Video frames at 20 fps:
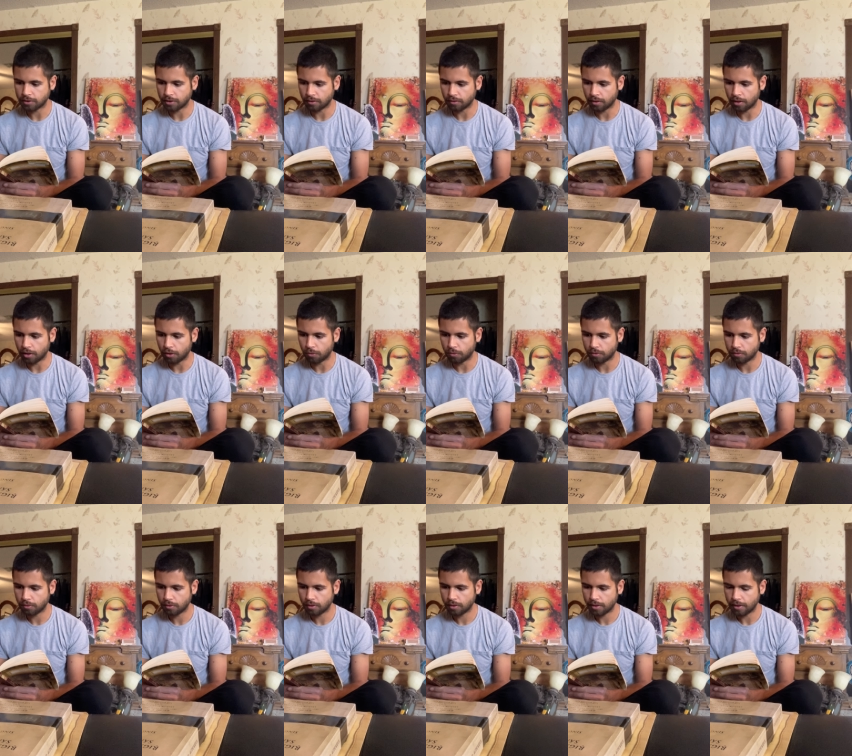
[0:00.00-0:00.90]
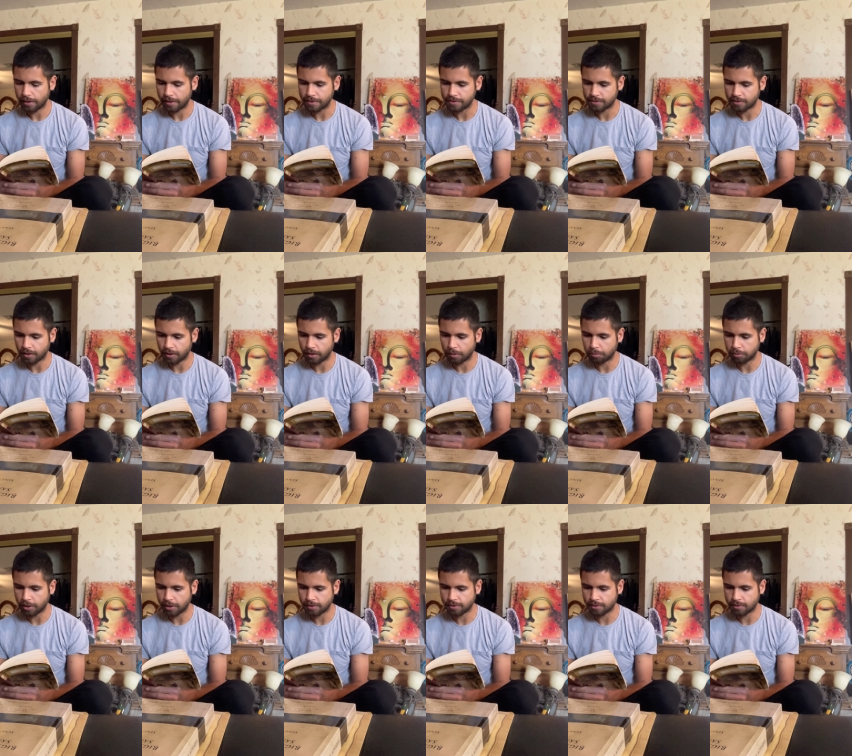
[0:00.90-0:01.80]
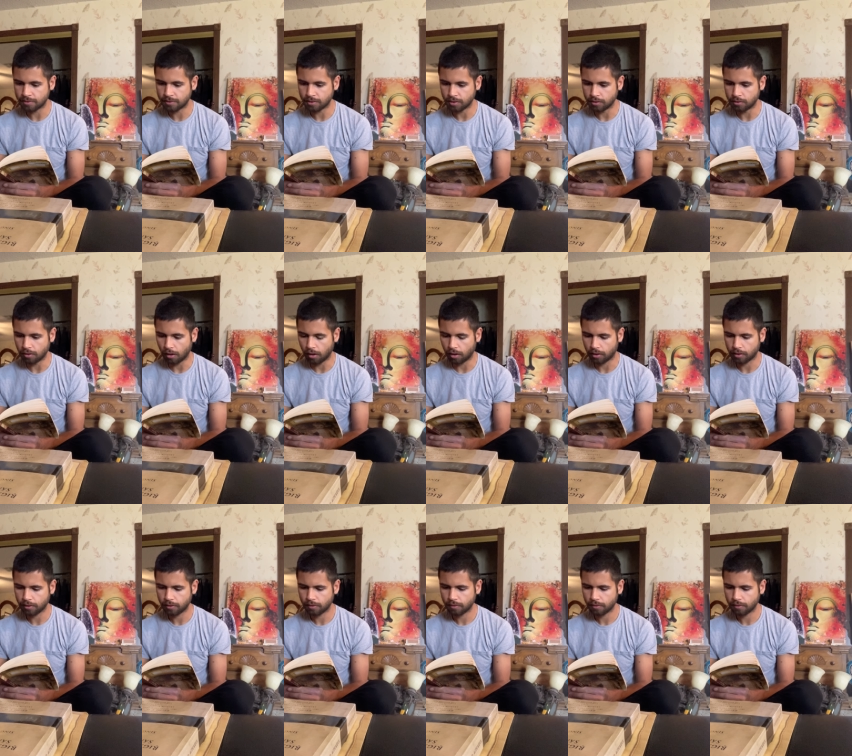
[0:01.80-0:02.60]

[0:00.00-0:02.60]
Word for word: to low and sunny places to dark.